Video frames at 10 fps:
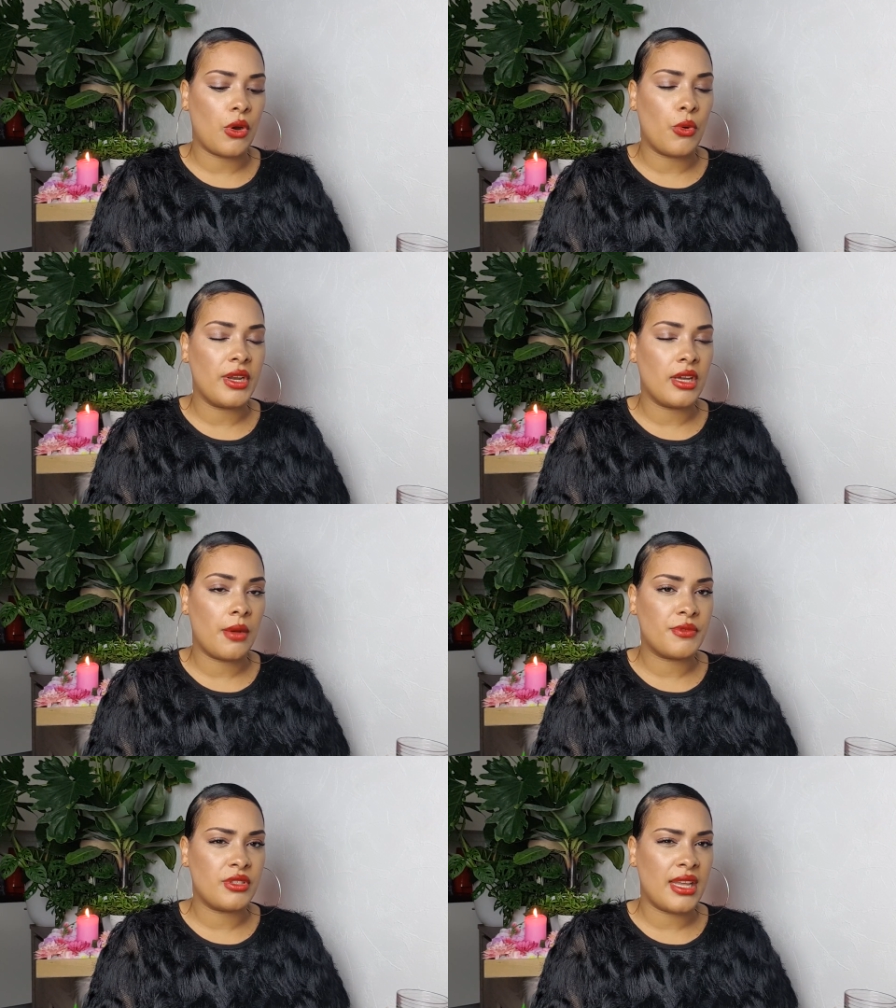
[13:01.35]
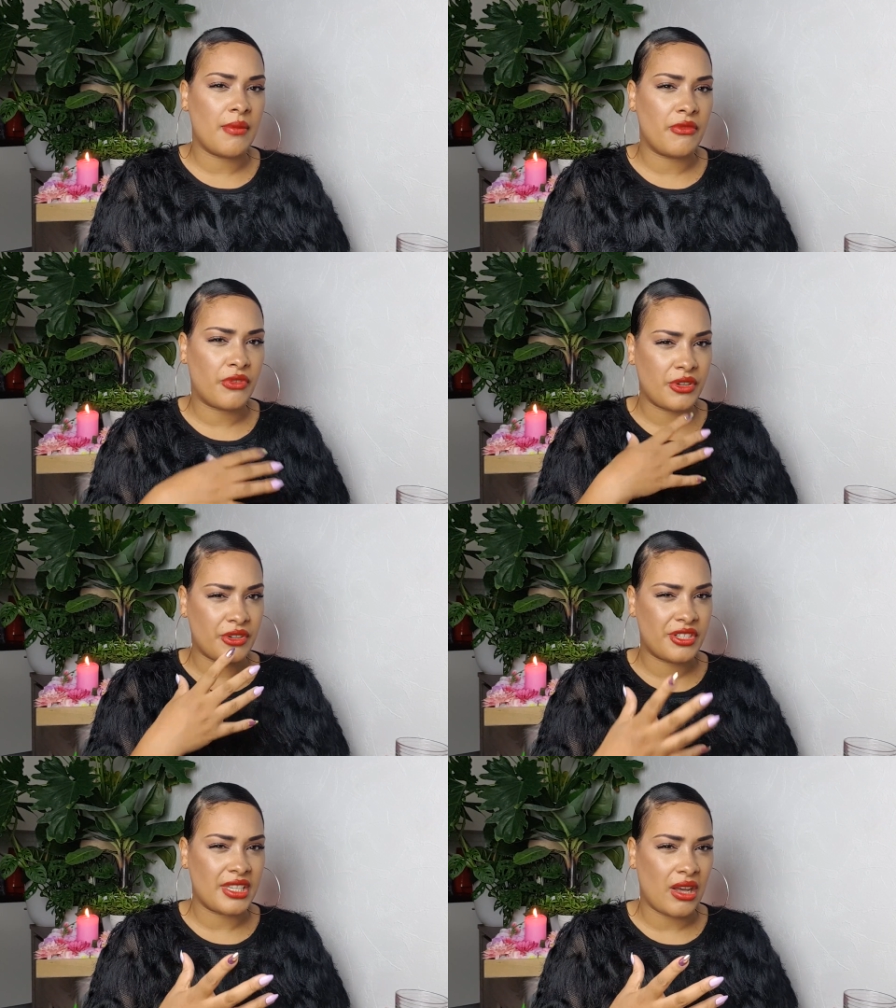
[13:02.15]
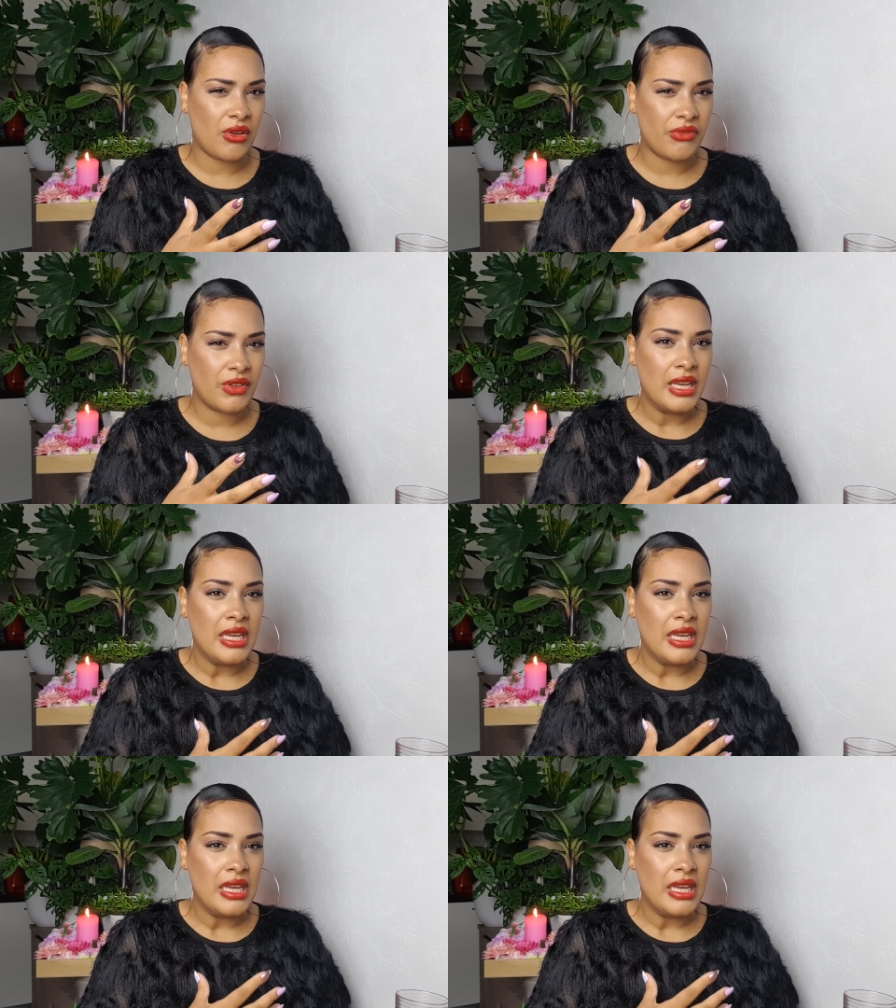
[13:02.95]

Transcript: owning up to them for yourself